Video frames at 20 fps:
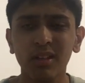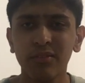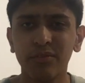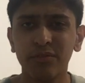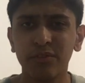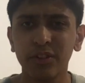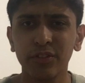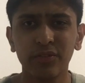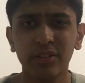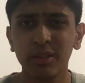
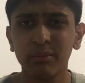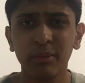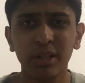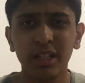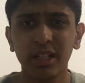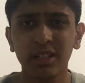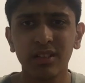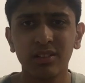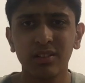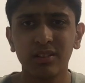50
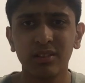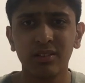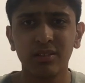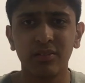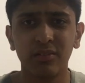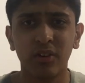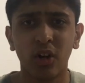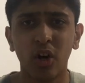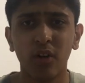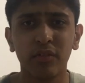minutes,
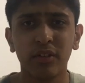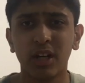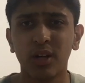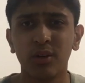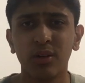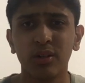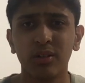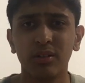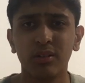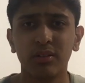half an
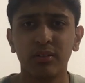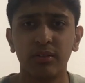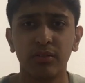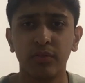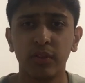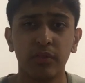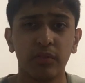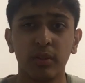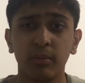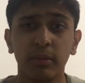hour to
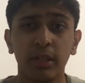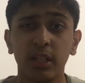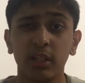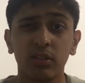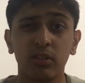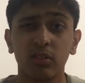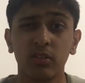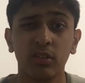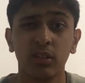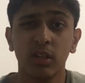50
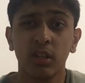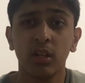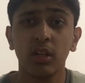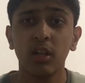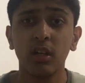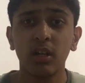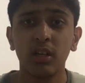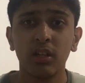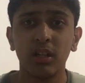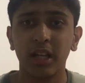minutes,
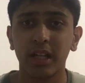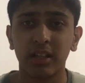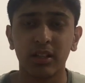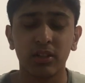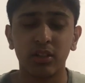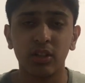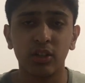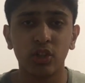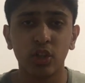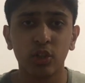like
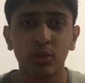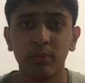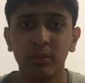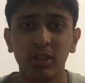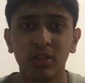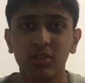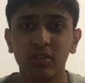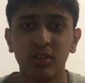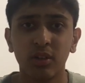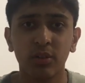the
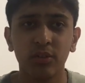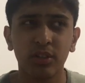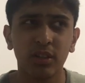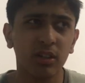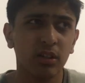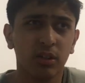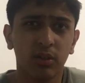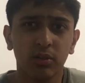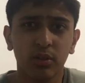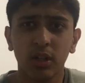adjustments. So I was like,
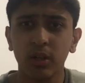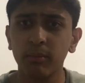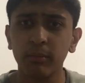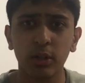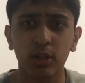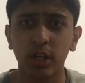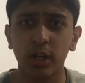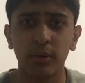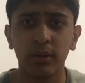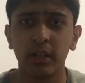oh, I'm
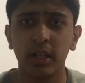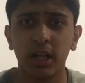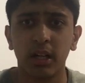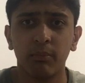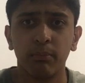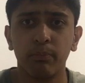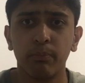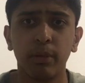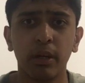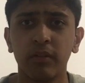okay with that.
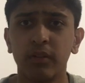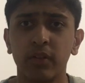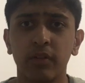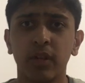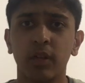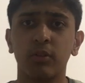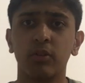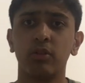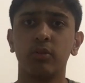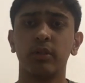I'm perfectly
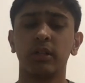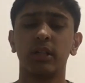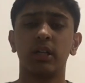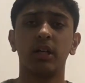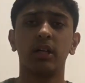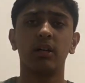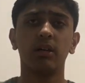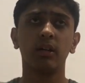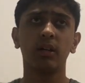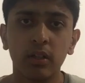fine with doing
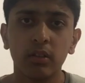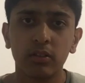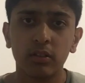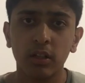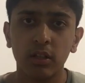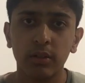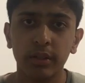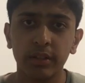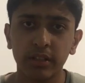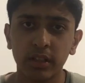that.
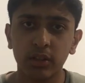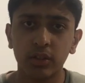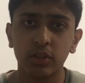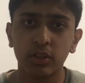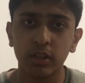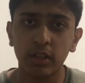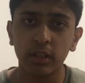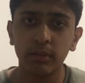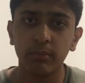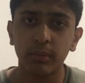So
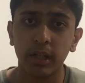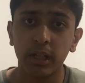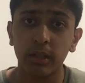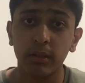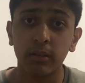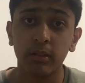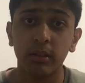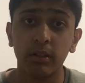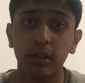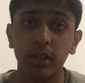essentially,
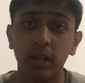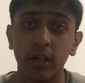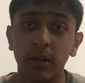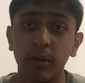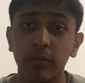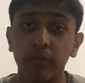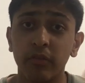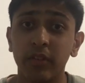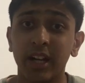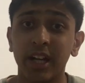my
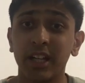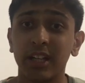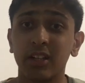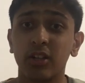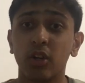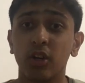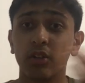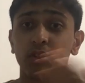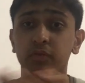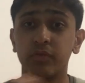flight
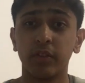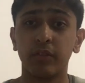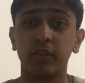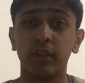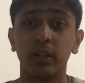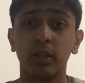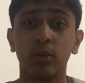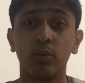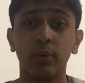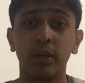cost
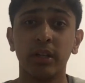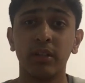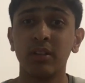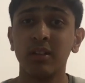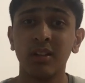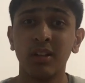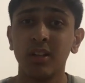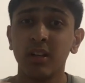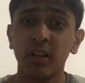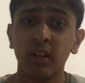50 quid,
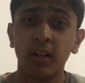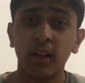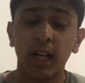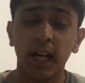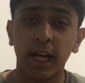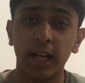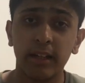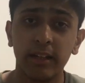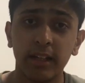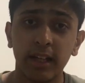
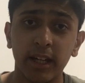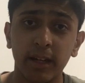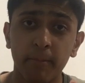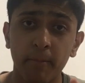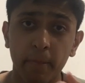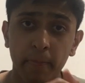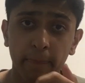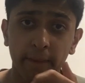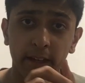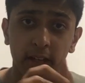and then
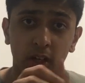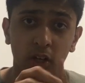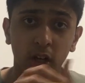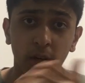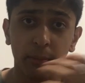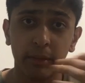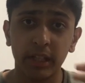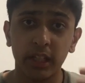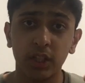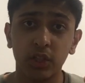
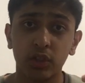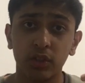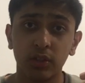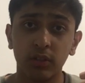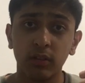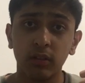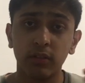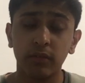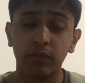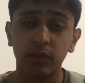
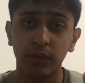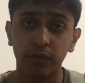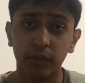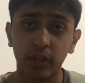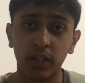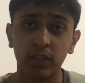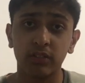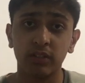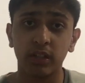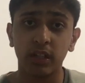accommodation for the
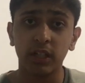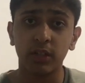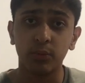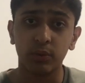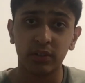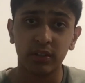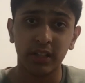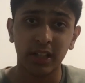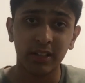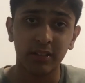first night
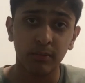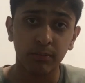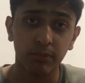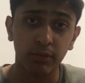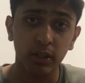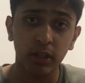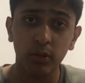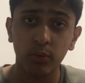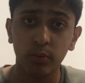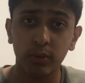was in
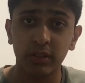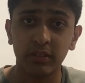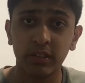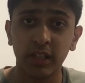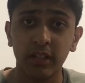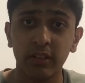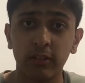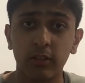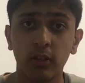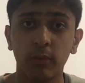Edinburgh. We
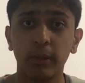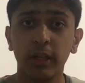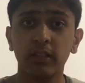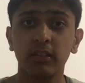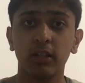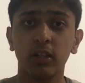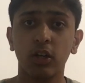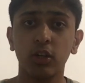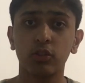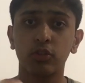stayed. So
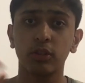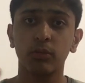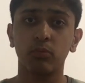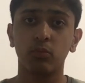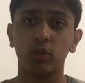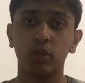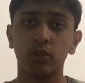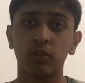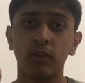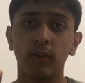basically, our trip
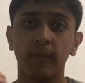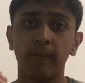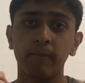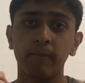was